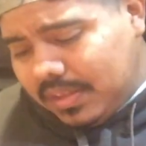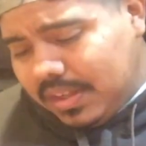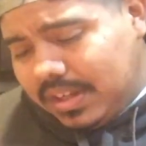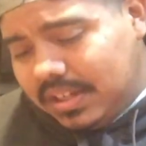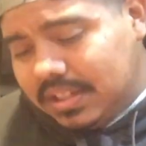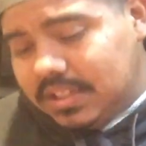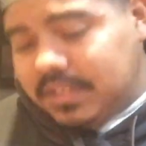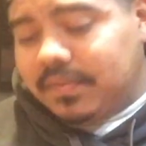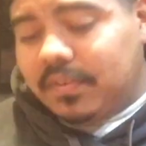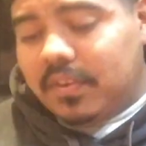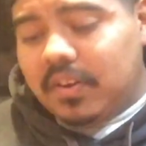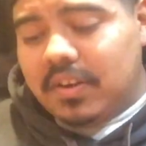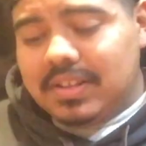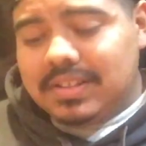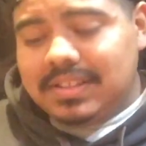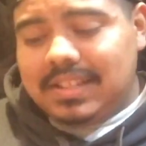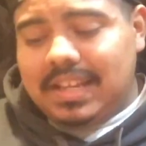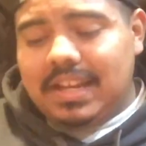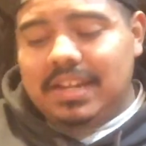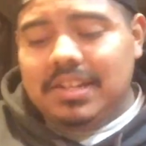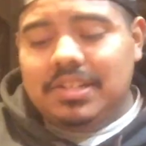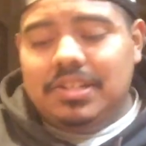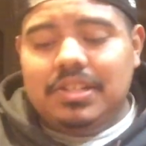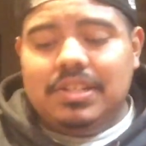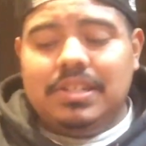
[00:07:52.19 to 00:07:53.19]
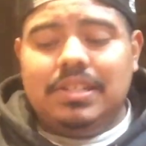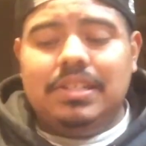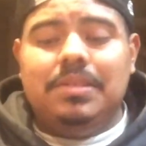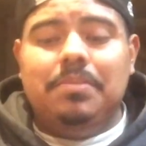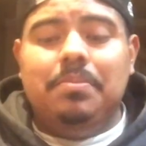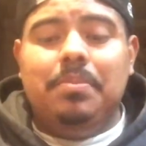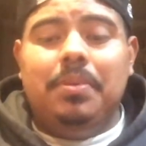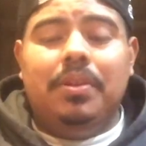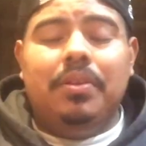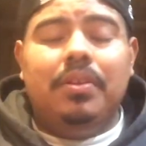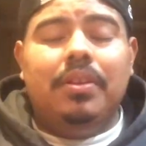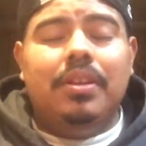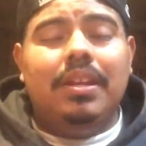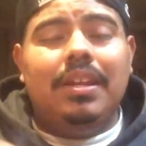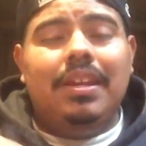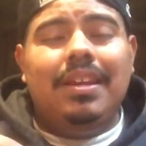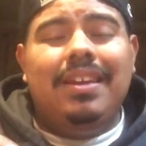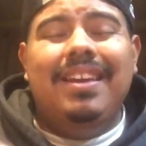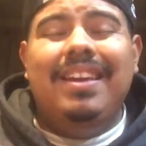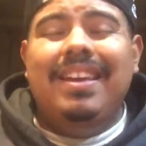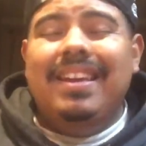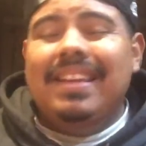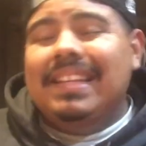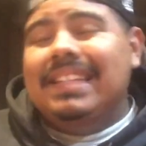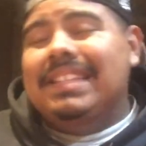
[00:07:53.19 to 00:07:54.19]
as far as that
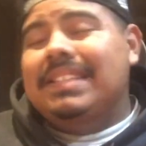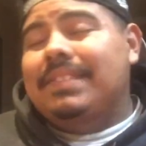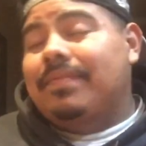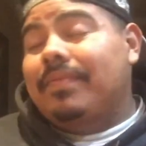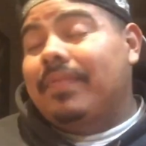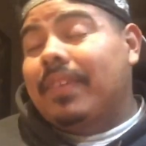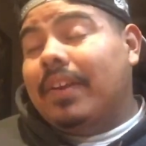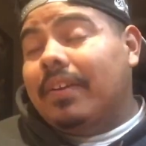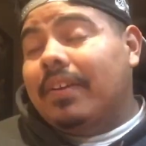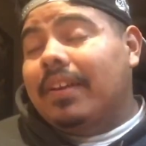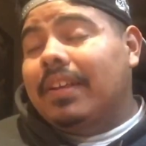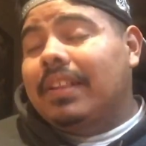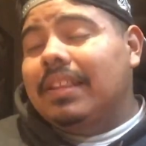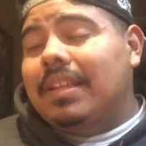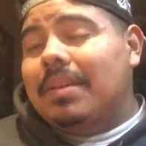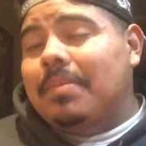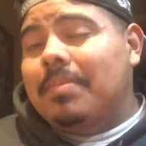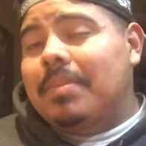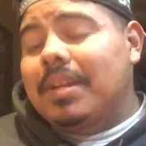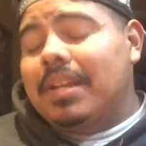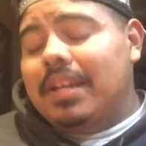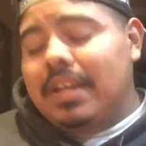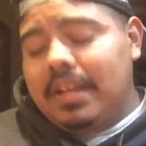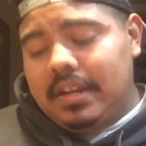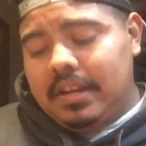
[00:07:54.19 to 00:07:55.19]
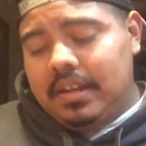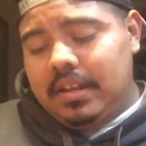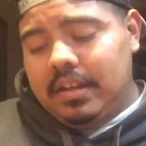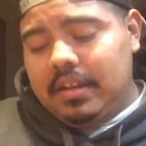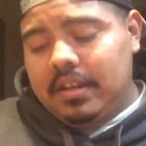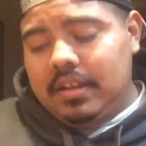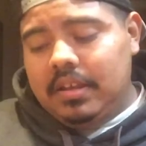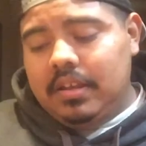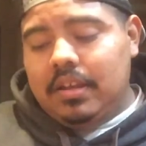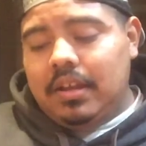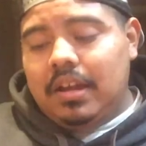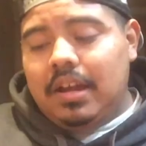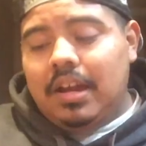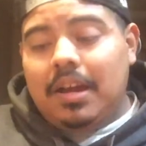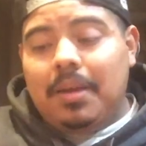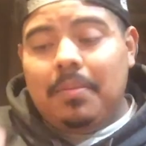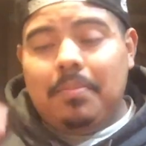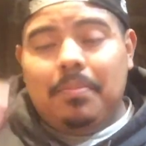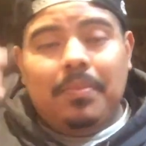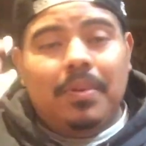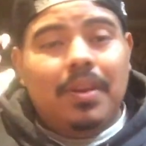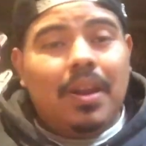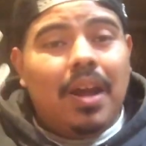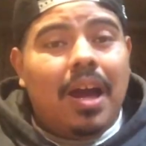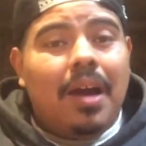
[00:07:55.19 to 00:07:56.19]
adjustability, it's very limited.
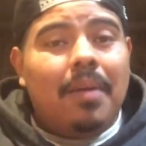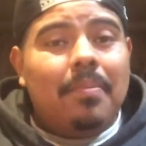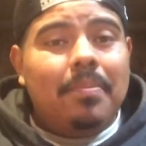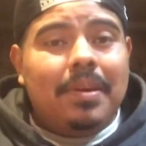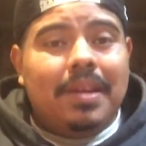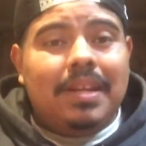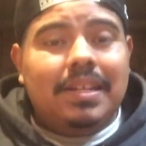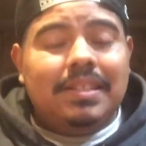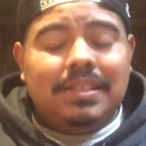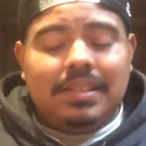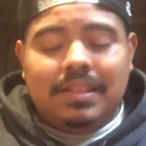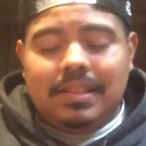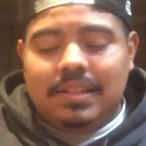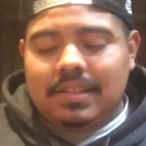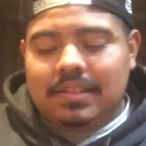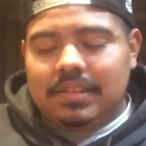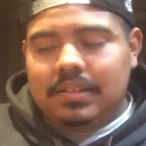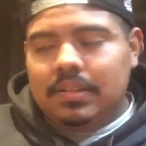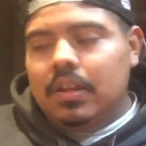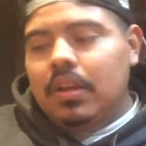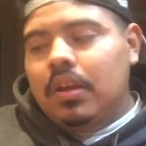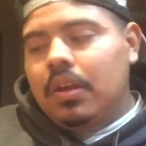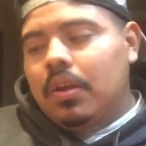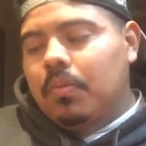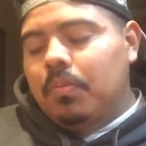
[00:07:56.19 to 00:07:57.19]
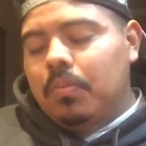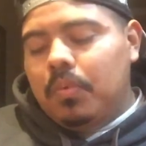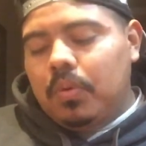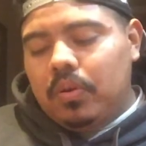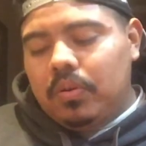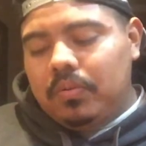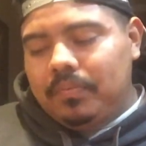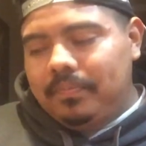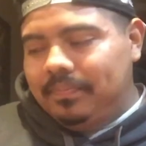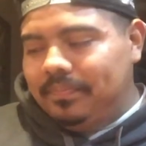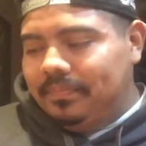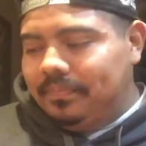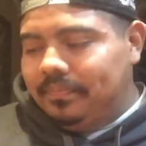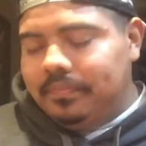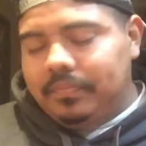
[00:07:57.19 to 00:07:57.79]
Um, not because of the, well,